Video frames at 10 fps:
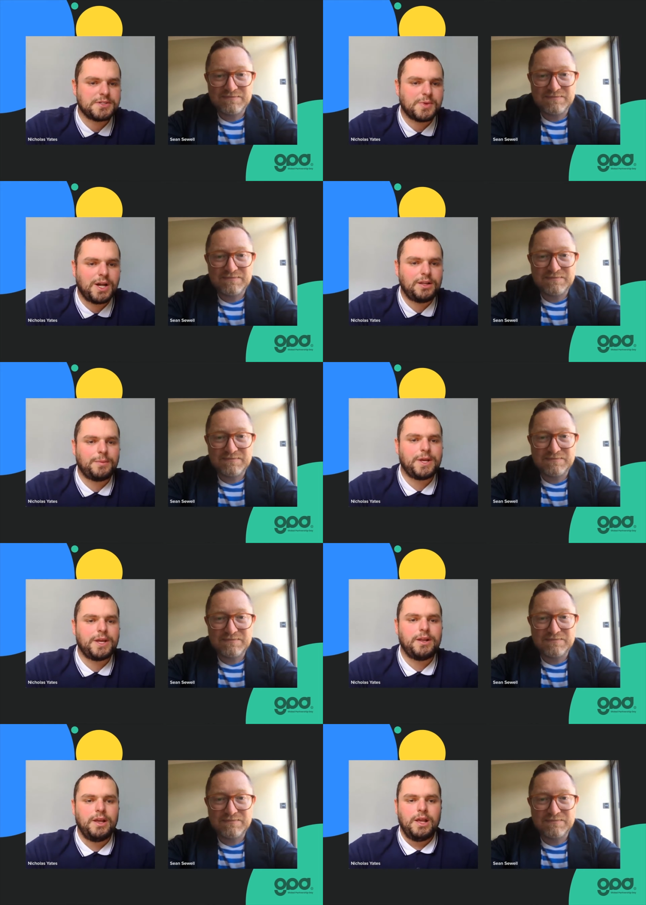Speaker 1: as well. I
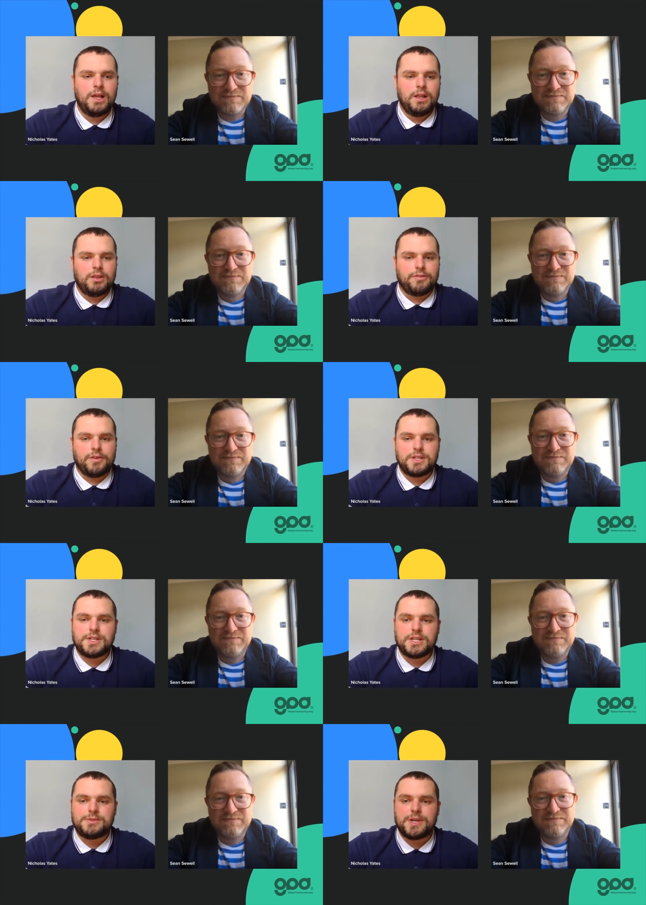mean, the first
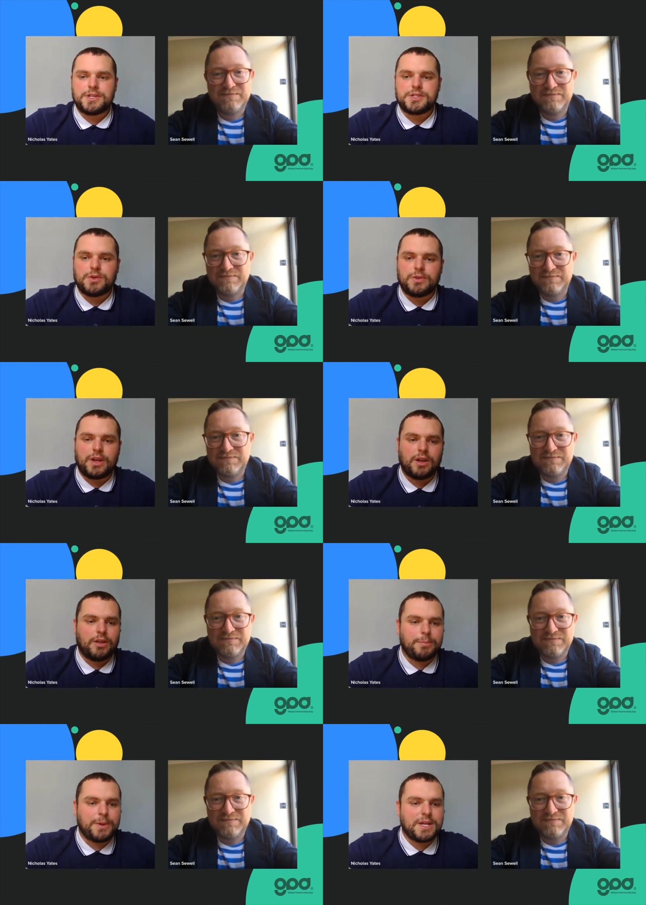thing is making sure that you've
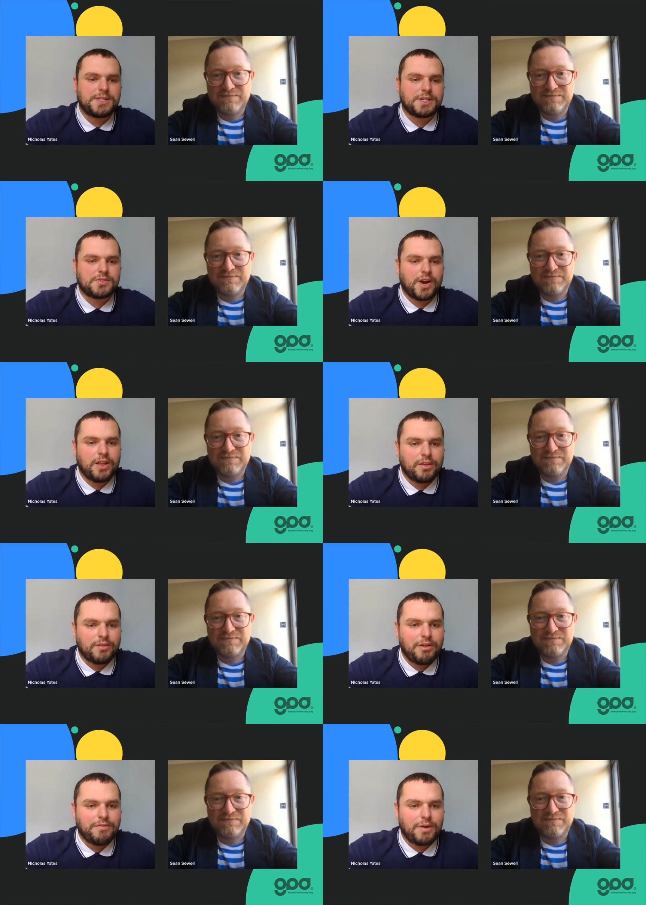got the basics right and the
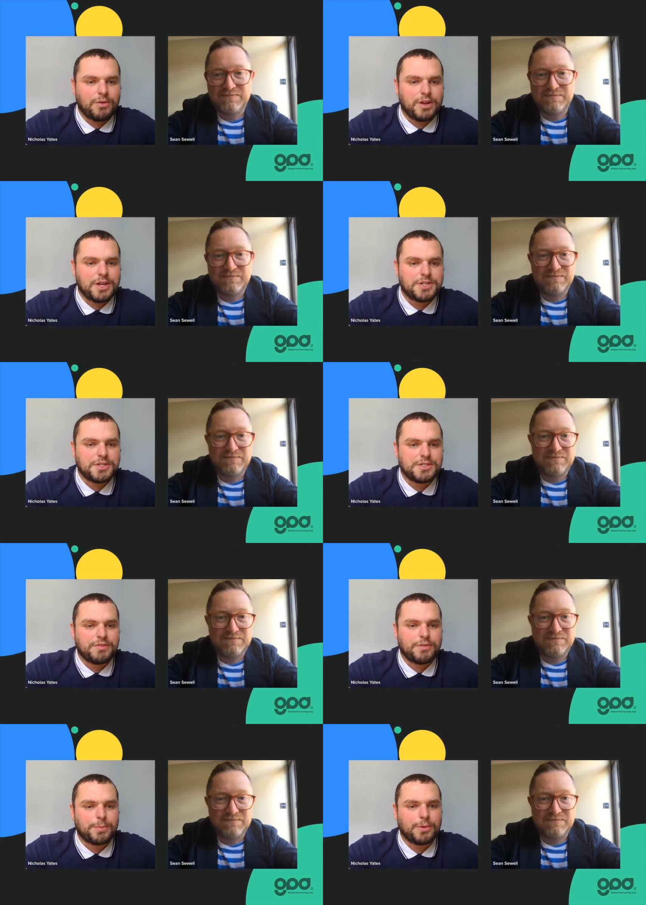right foundations
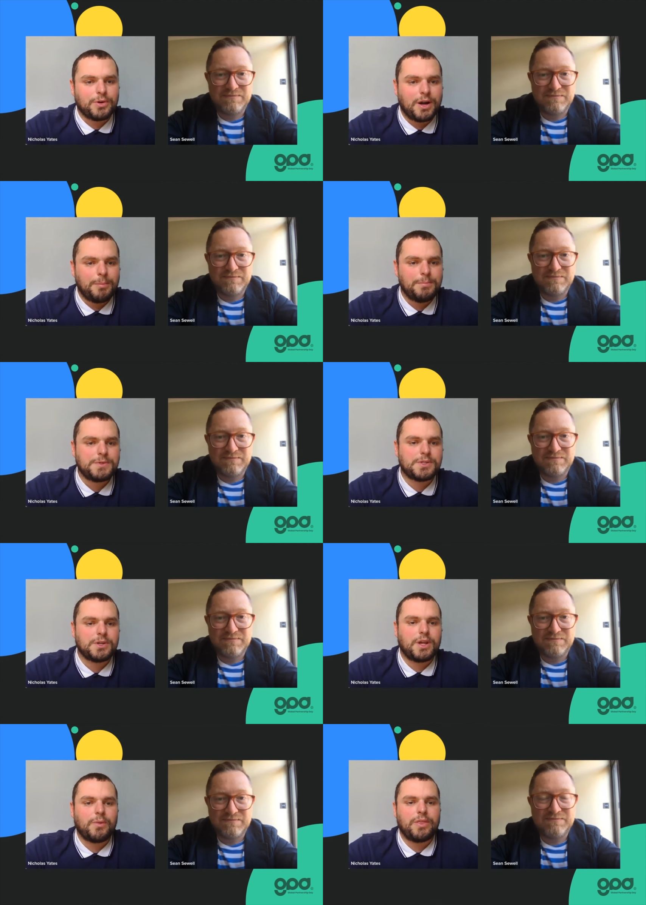of the program so
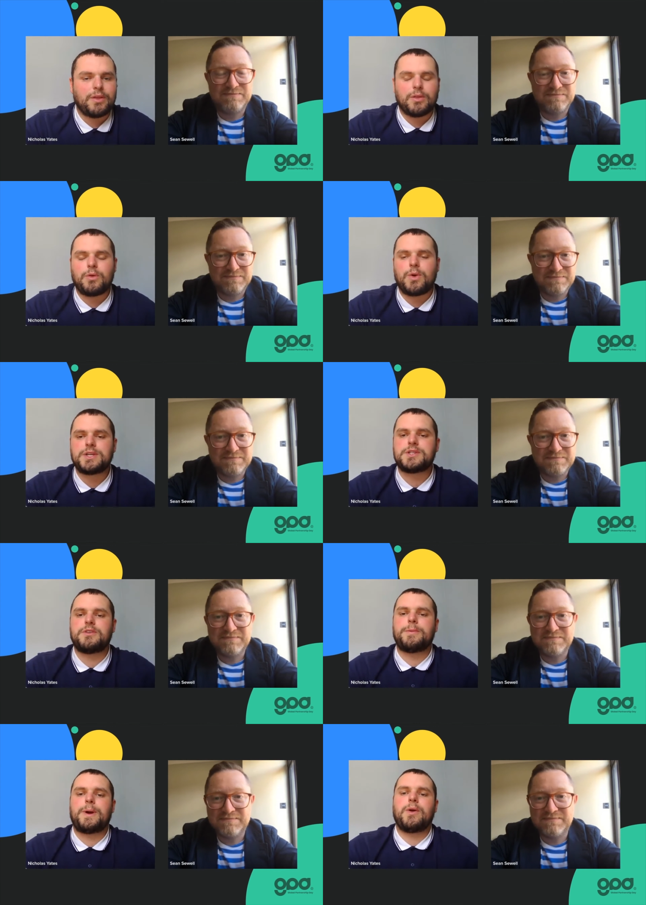that when the, the question
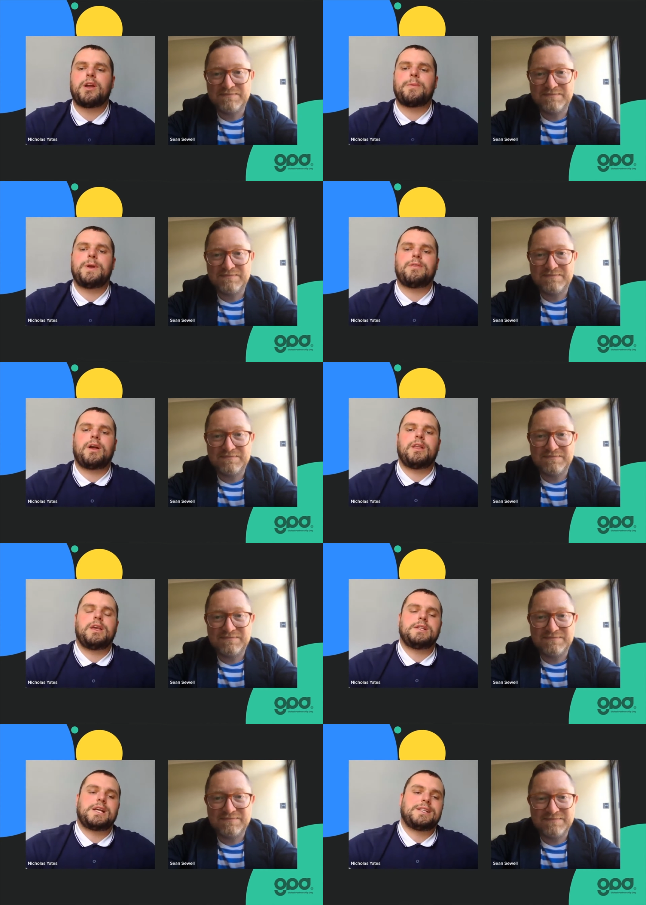about
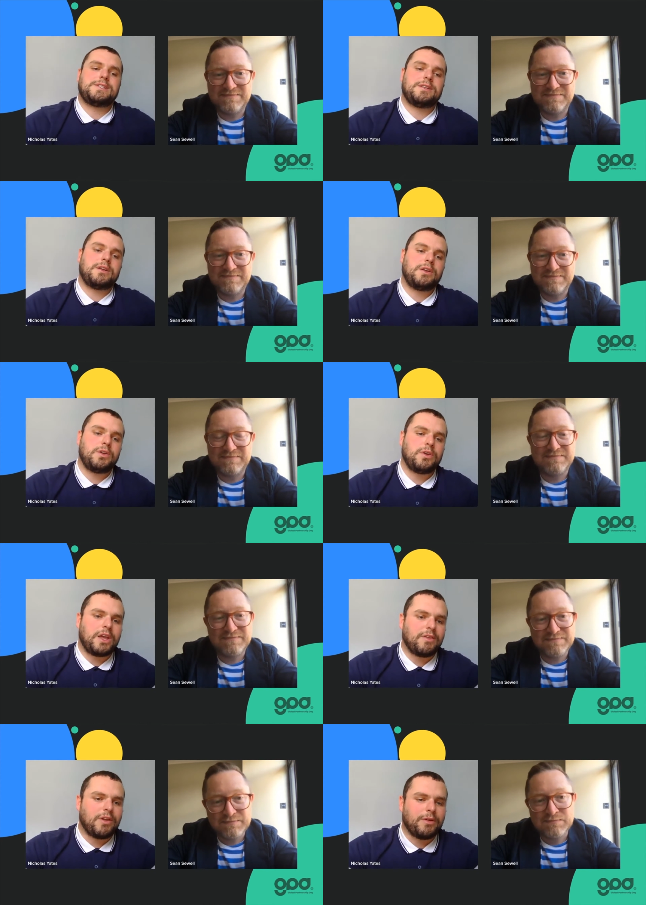incrementality is answered then you know
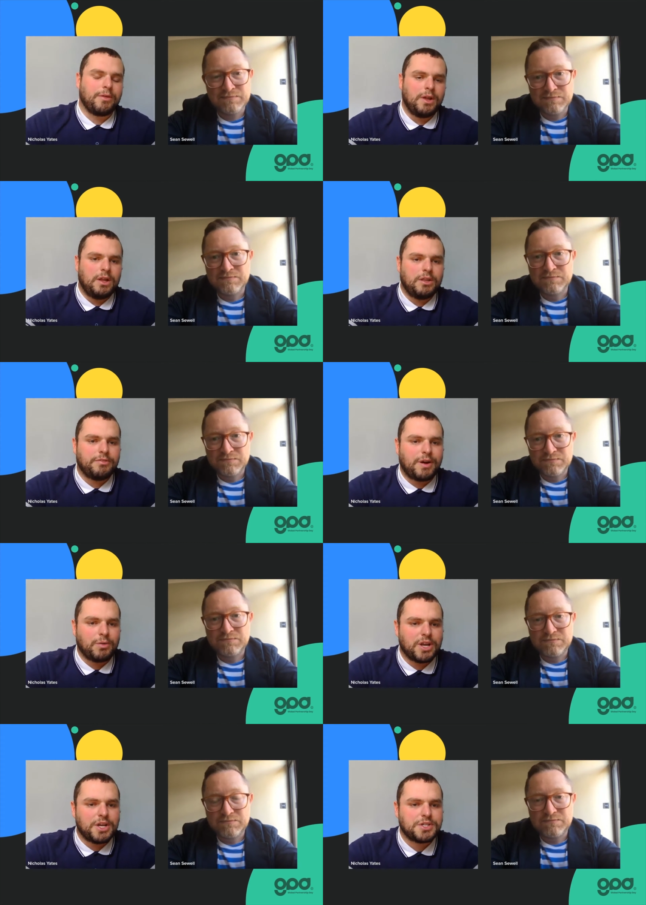that you've got the, the
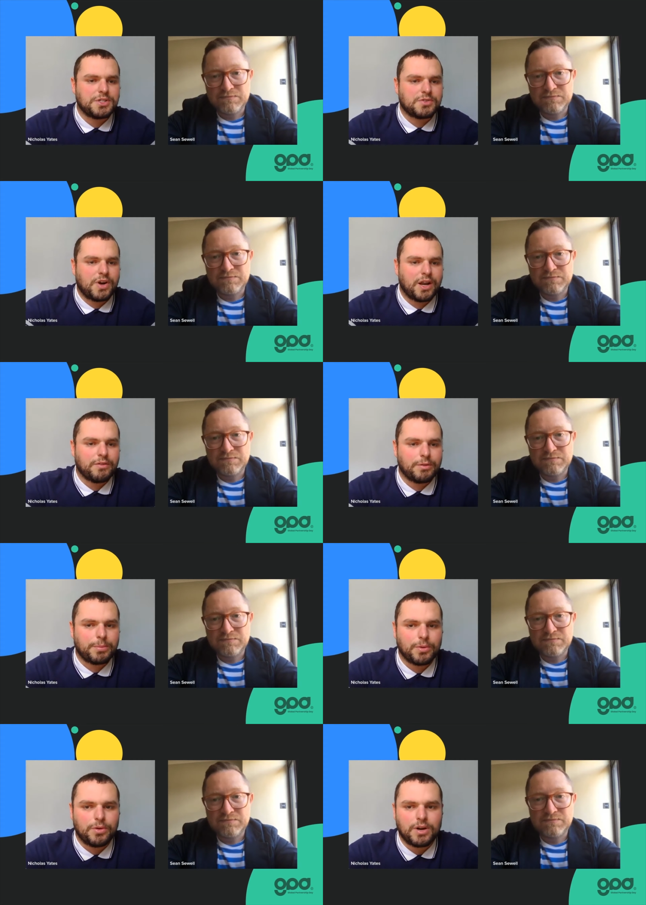foundations right of the
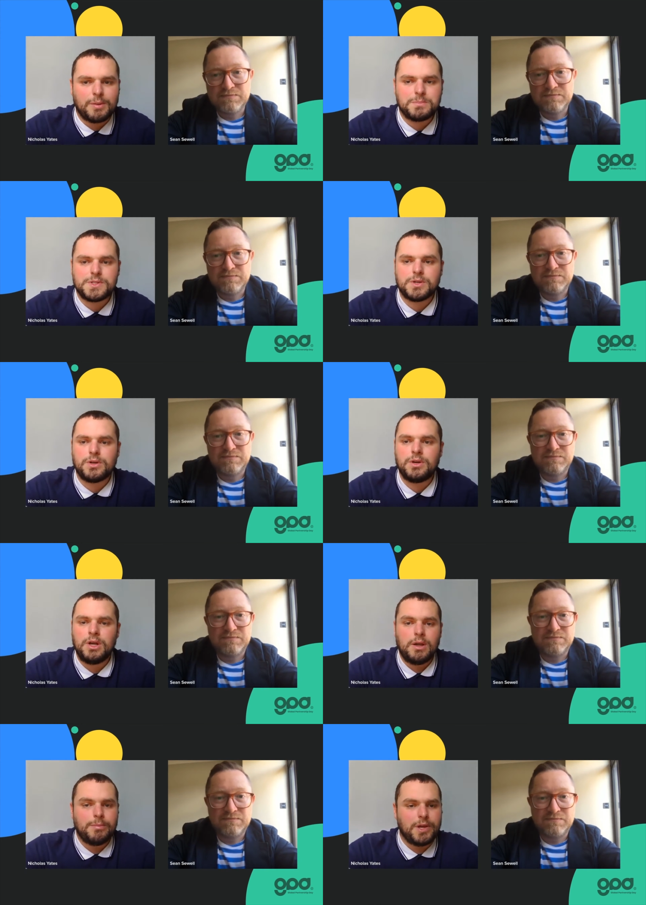program so
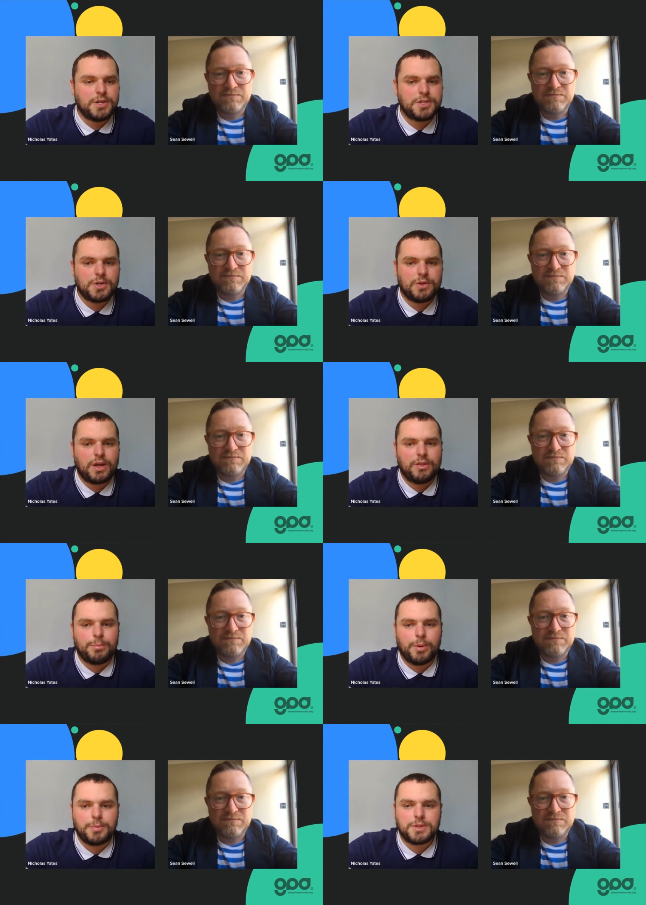making sure that the
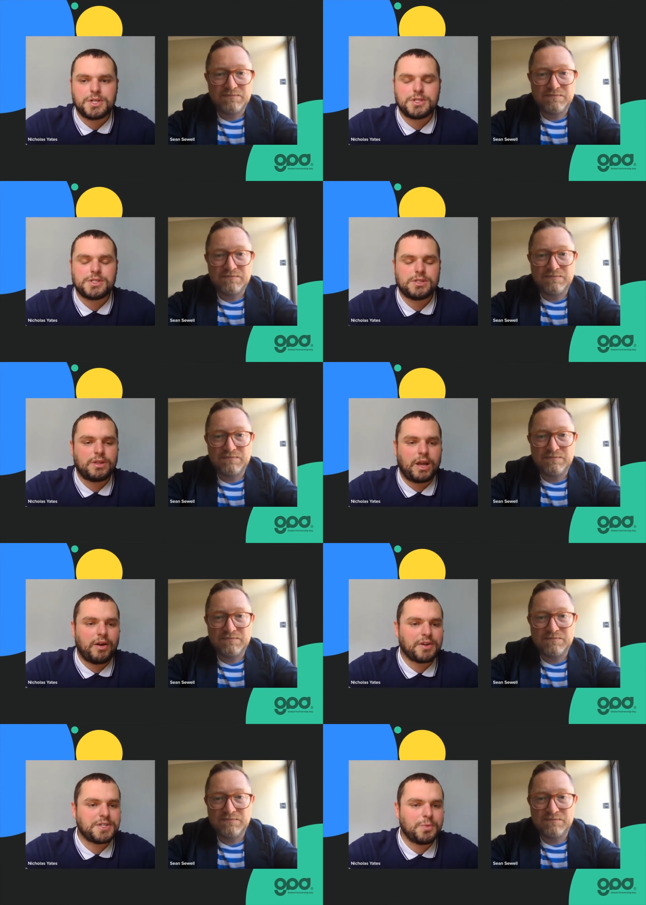publishers that
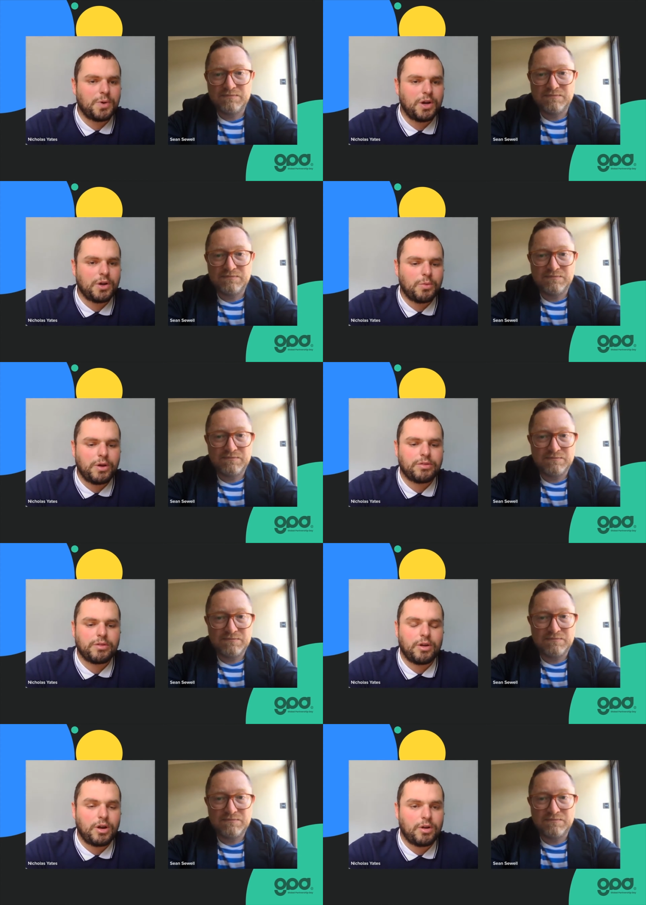you actually work with are,